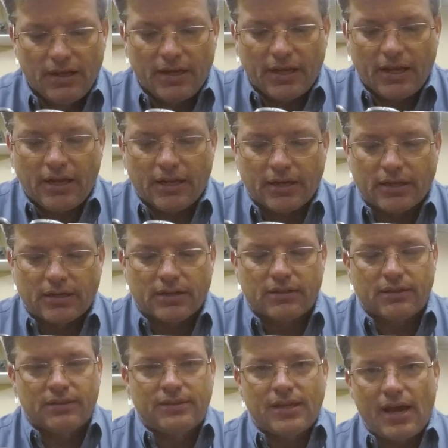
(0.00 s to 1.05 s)
and
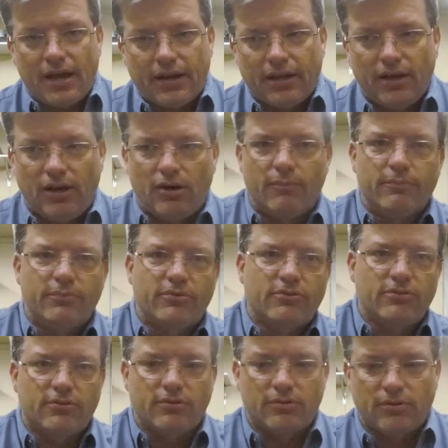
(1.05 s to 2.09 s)
that
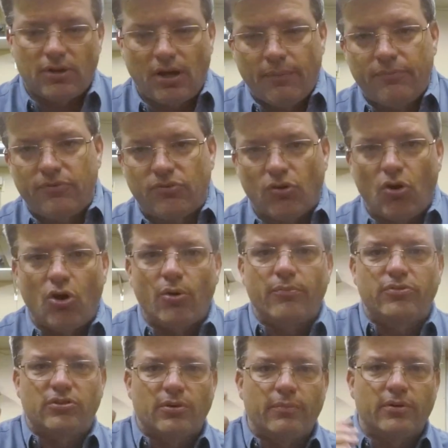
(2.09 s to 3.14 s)
helps absorb
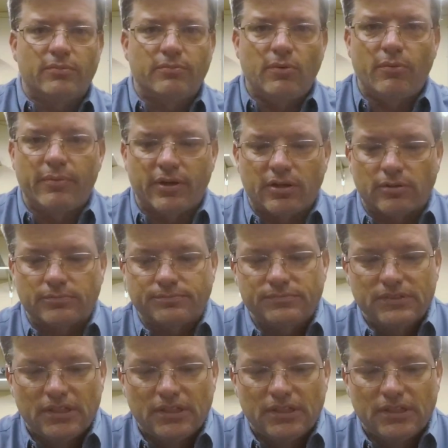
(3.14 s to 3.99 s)
some of the momentum.